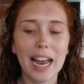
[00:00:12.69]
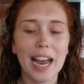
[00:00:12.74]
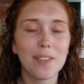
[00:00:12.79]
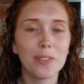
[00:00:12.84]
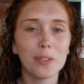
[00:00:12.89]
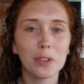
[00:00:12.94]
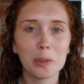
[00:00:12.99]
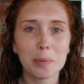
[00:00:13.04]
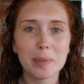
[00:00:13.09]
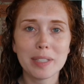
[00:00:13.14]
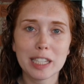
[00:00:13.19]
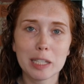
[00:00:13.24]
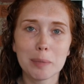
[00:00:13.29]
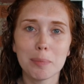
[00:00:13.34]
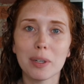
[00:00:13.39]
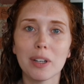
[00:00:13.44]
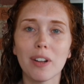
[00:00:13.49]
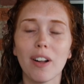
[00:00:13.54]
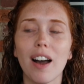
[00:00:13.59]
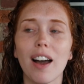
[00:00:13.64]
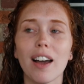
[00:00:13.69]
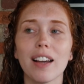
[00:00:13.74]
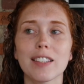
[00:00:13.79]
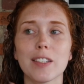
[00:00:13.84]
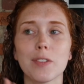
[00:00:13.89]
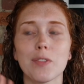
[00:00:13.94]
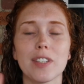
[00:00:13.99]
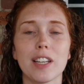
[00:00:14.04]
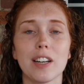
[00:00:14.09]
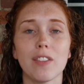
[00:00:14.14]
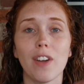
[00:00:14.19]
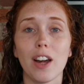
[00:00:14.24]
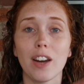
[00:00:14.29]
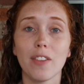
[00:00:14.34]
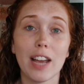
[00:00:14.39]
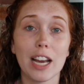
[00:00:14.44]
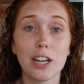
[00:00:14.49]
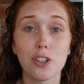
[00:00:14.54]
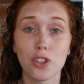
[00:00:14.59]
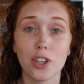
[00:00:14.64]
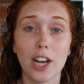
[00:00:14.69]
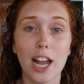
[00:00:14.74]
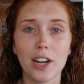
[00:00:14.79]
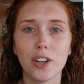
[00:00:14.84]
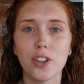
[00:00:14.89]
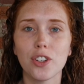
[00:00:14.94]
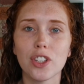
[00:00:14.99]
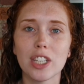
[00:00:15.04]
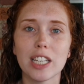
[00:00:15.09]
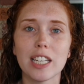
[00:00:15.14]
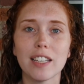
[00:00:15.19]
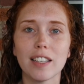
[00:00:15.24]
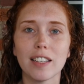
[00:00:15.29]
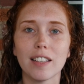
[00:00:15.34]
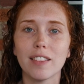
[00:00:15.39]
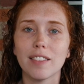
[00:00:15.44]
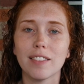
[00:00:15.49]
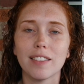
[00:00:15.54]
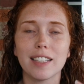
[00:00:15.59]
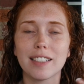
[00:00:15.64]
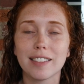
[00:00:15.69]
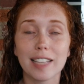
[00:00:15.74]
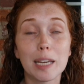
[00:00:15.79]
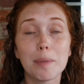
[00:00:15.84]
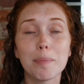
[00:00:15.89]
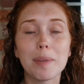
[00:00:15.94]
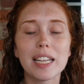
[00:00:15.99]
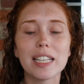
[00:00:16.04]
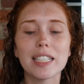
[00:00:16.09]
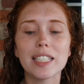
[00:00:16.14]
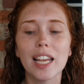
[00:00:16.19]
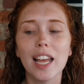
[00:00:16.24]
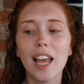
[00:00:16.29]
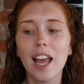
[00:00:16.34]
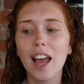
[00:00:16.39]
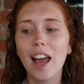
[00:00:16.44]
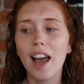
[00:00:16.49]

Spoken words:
I haven't really been sleeping a lot because I've just had a lot of extra energy and excitement.